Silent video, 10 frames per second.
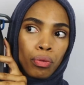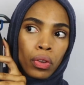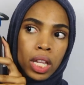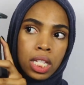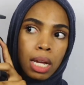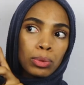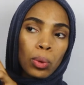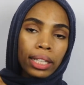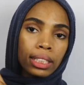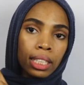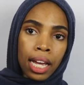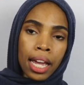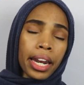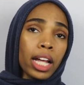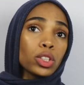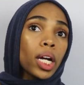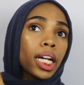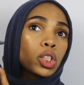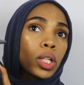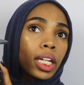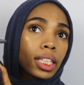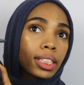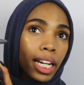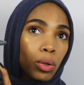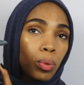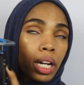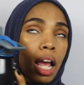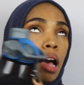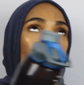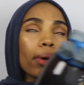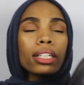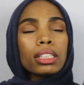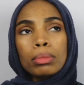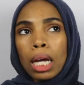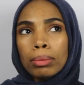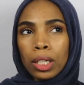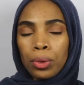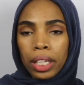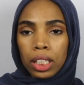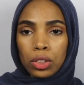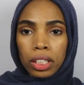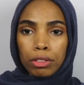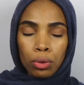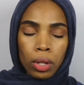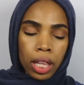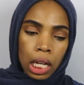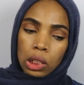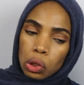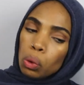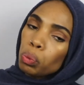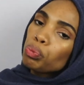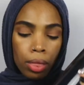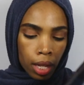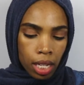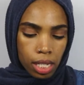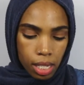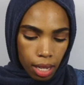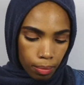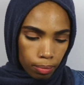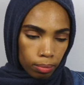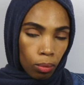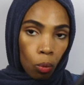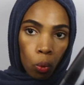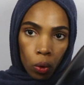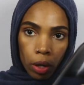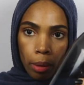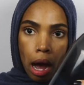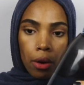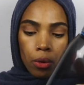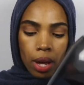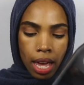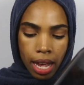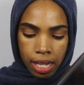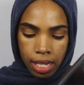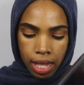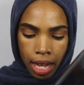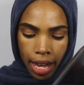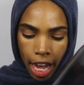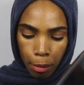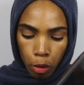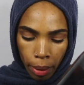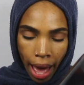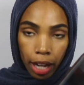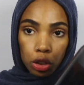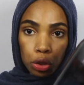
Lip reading: fill this up twice a day, and I try to drink the second one, but sometimes I don't get to drink the full thing. So this water bottle is the Camelbak